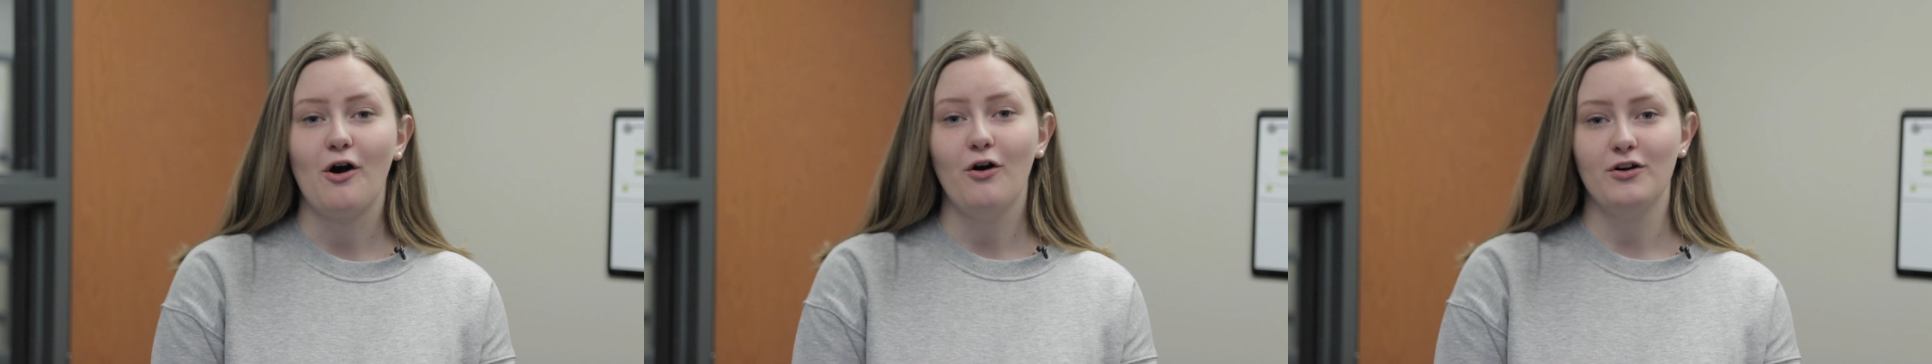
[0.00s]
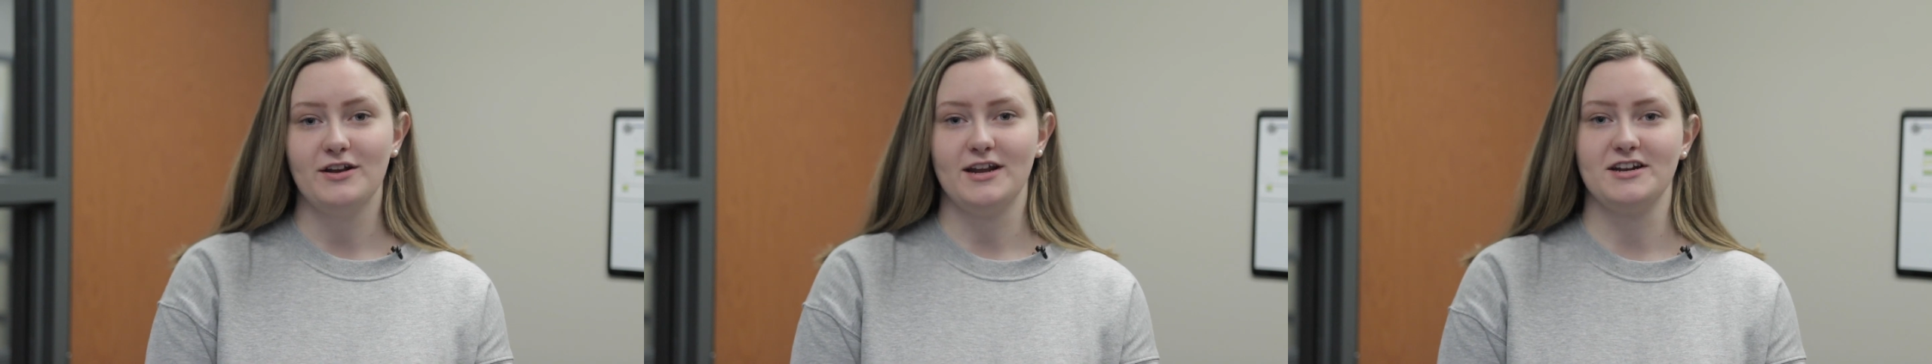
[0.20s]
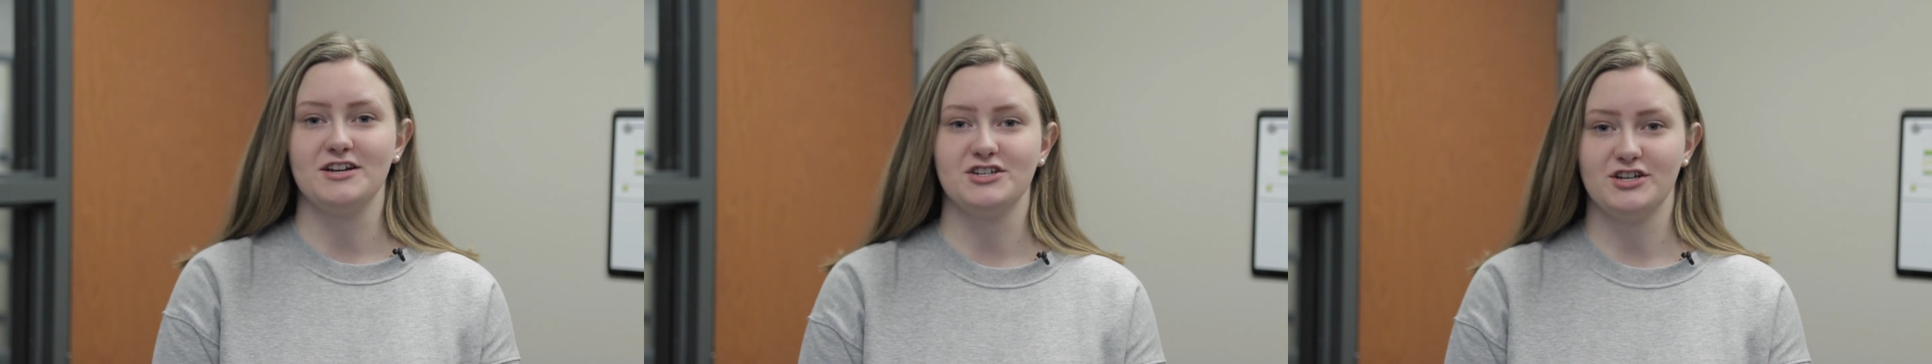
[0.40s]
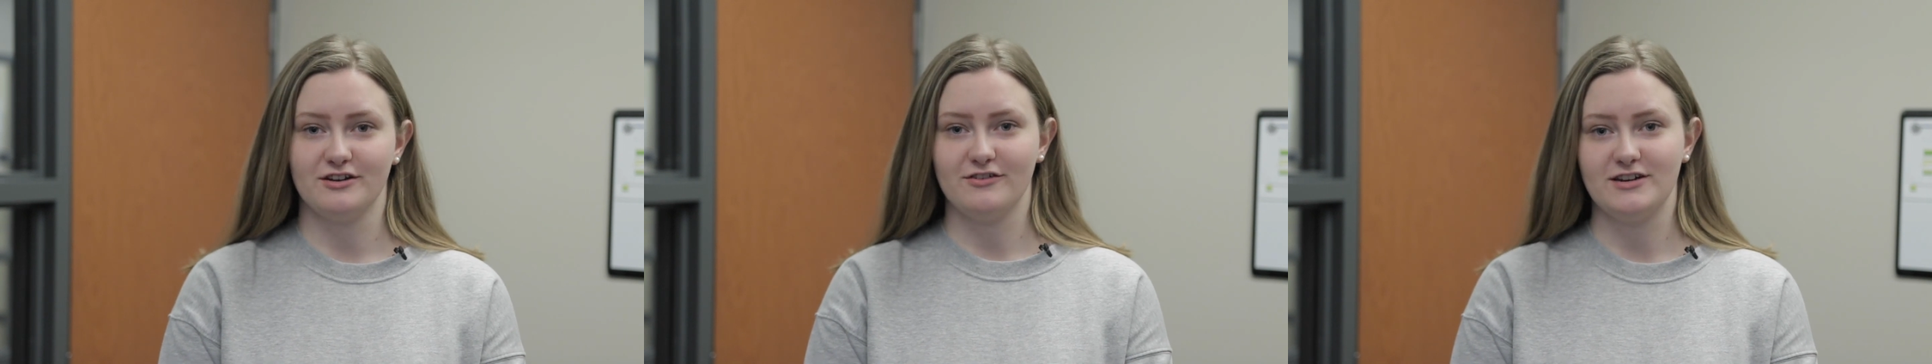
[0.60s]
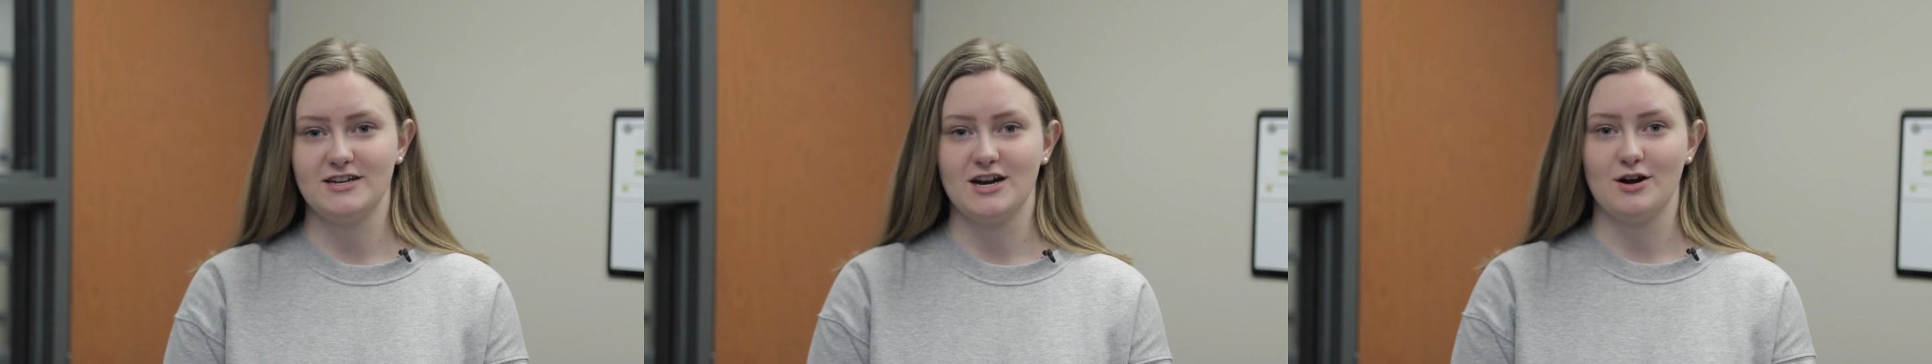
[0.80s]
holiday
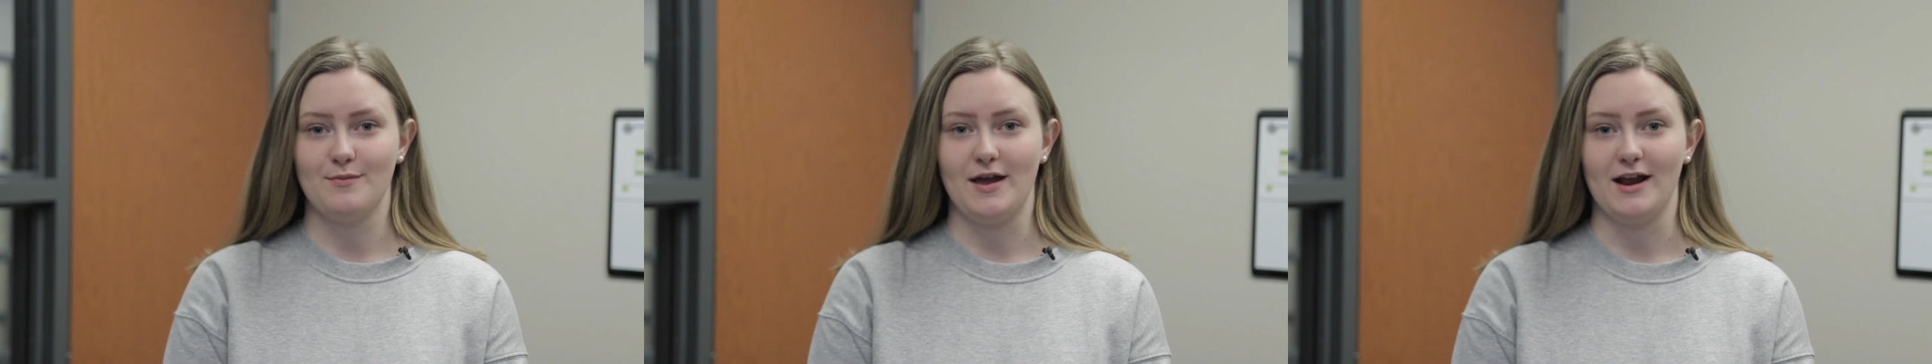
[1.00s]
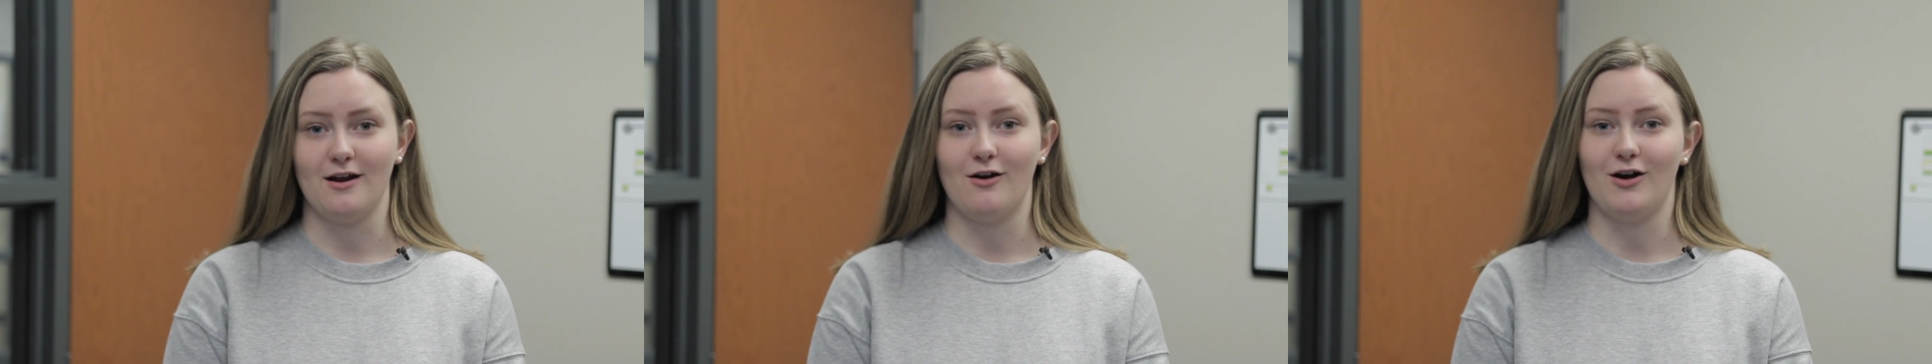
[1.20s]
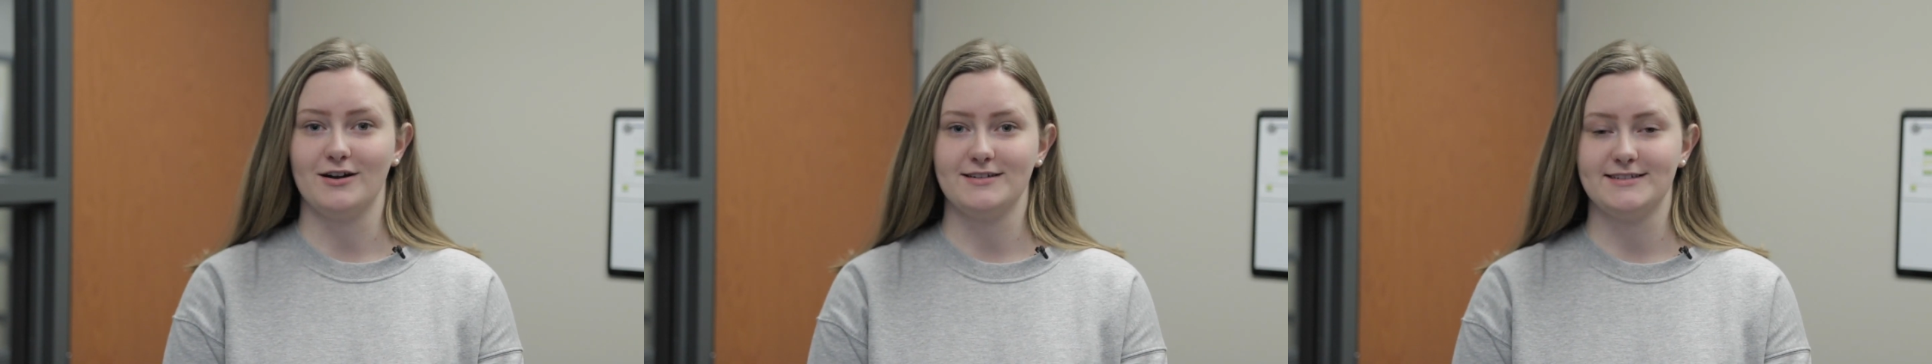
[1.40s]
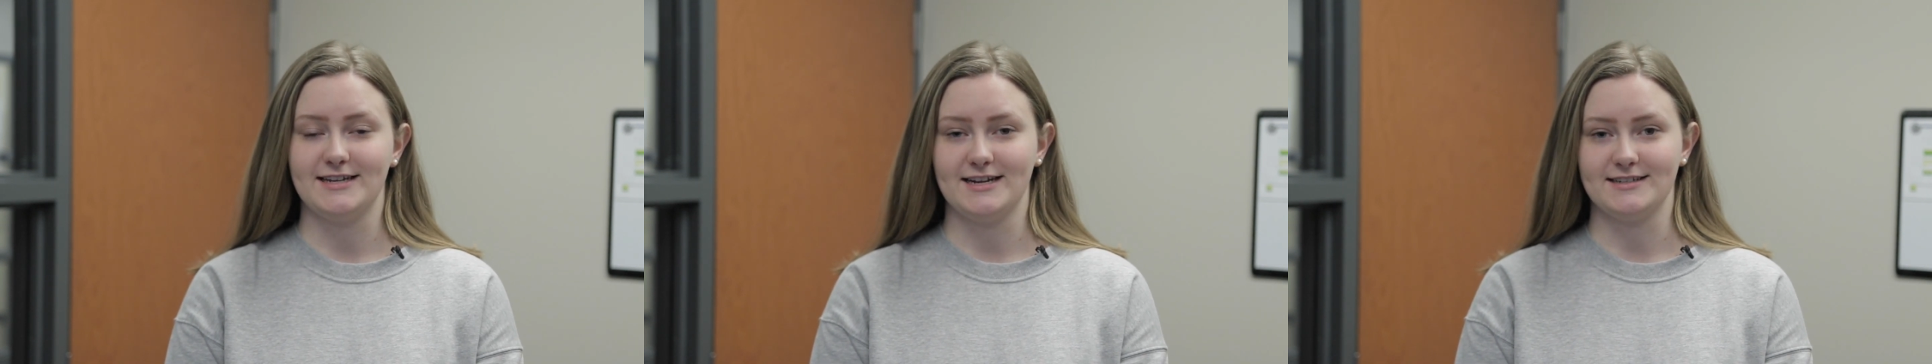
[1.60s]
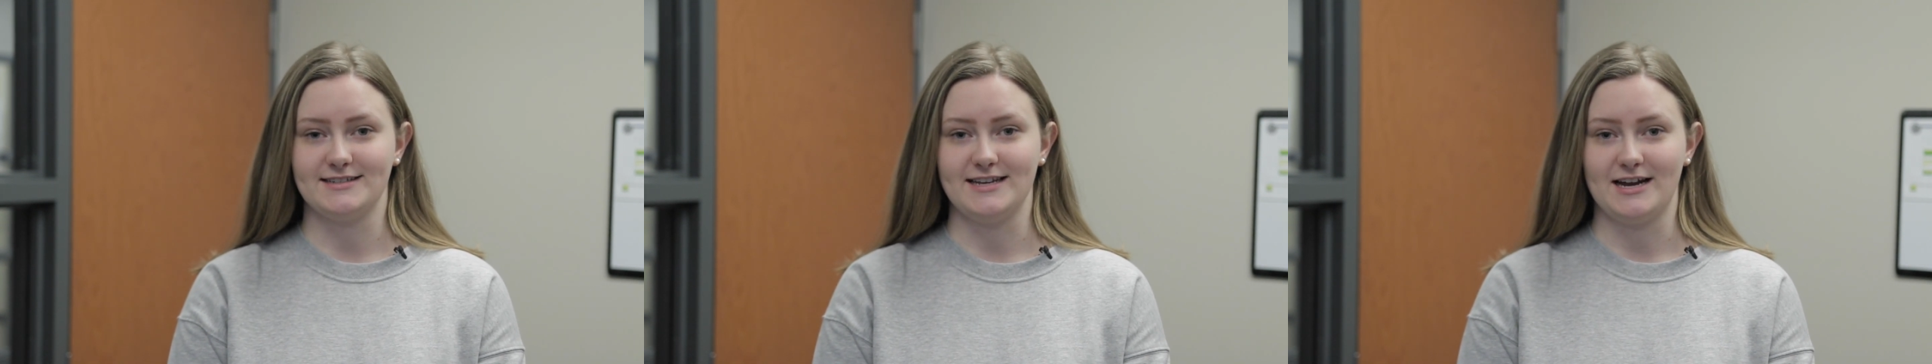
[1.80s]
edition of Interrobang on
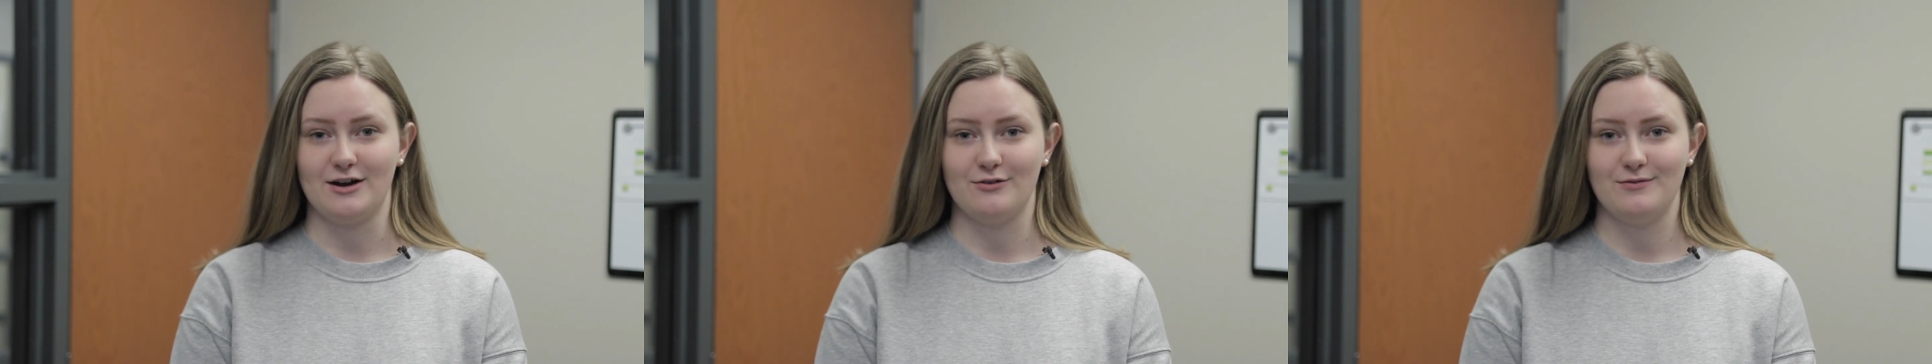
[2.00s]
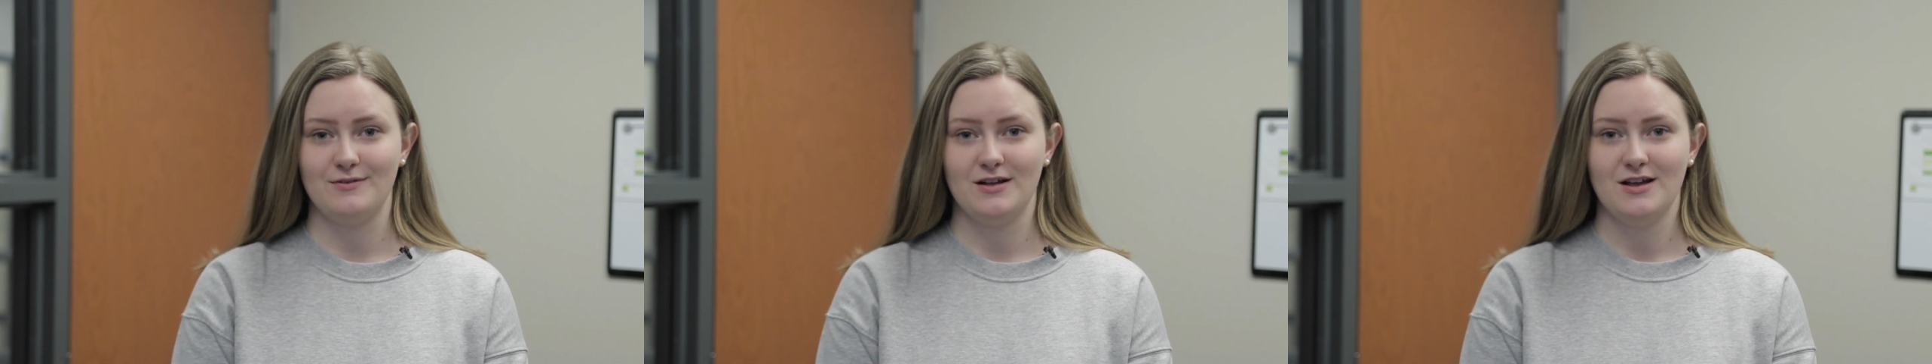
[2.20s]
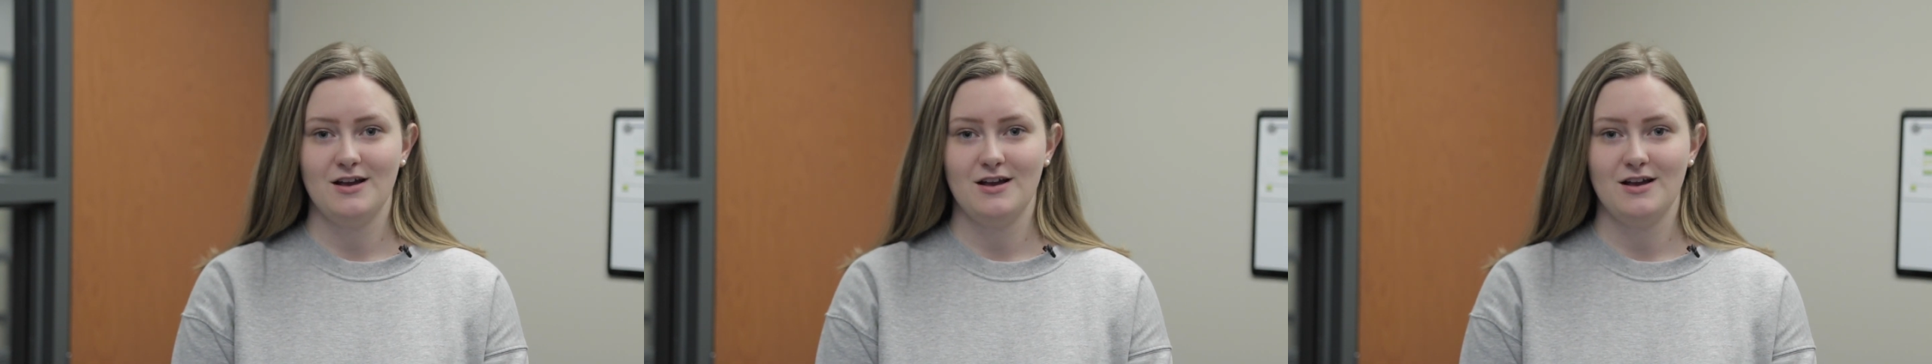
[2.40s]
Stands Now.